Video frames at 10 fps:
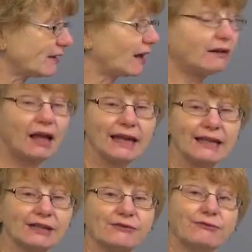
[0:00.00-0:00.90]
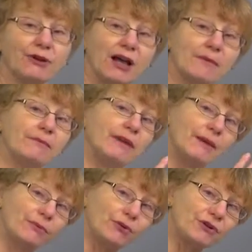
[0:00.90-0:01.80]
Alliance from
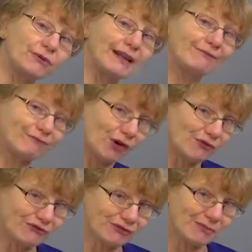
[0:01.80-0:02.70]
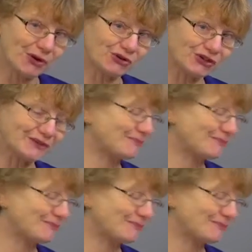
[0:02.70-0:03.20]
embroidery over to free motion.